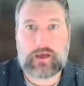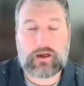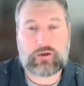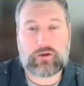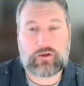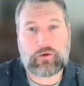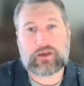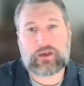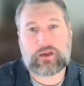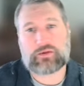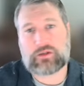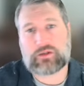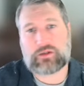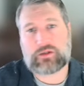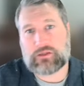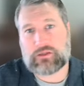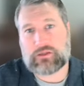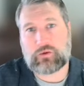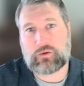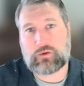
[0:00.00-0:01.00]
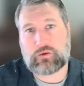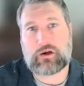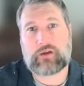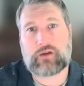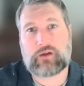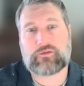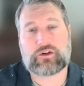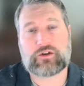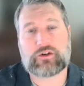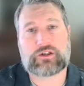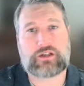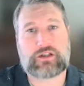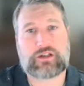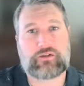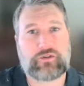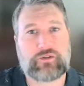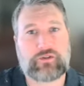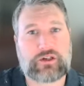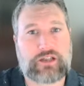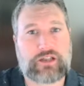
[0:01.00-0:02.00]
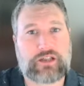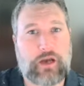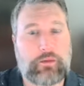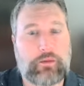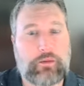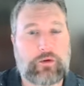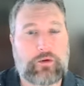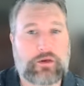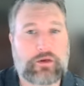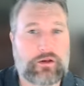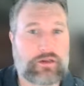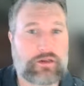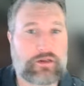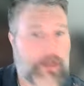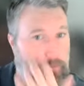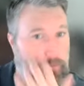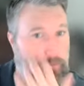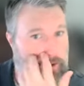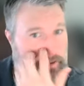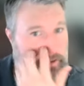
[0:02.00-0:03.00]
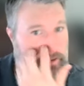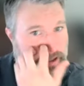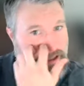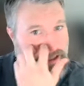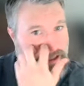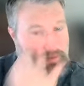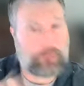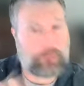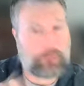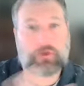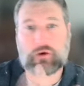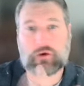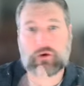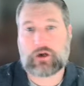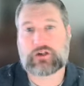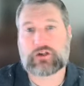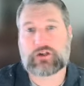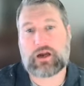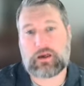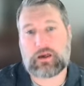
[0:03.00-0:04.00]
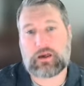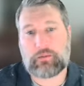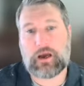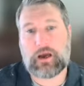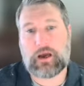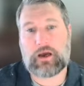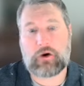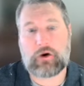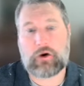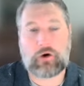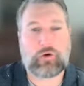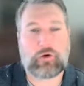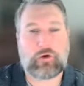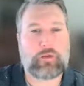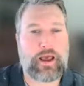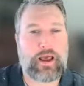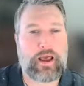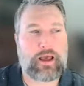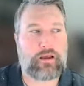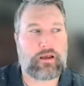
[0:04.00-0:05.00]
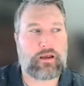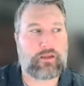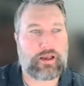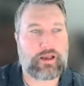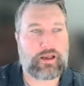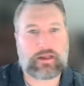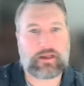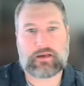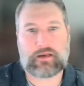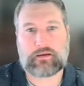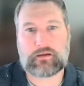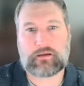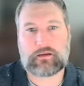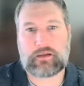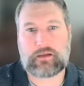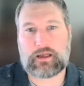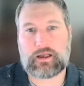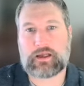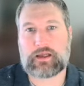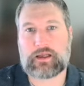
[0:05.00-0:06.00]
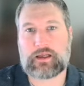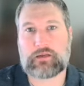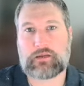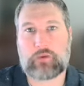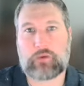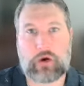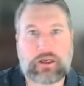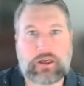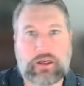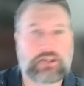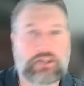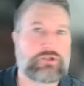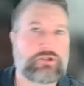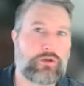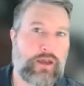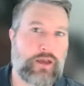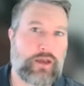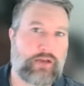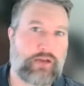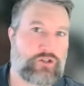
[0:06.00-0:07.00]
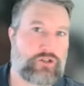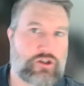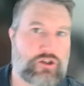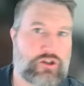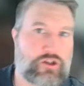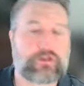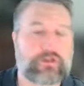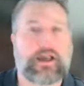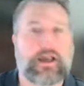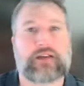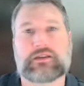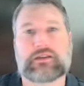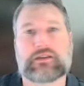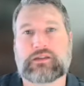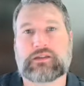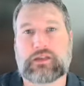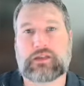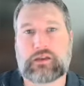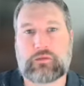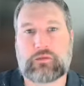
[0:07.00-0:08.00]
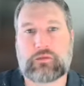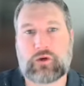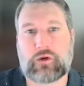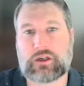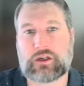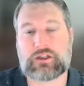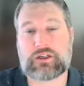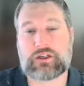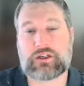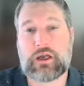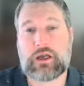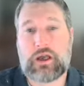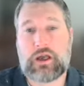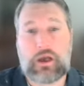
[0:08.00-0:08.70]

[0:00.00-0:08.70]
Otherwise, we just work on first in, first out. But we do typically it's people who are trying to buy a home and they need to get a mortgage. Well, they have to show their taxes to get the mortgage.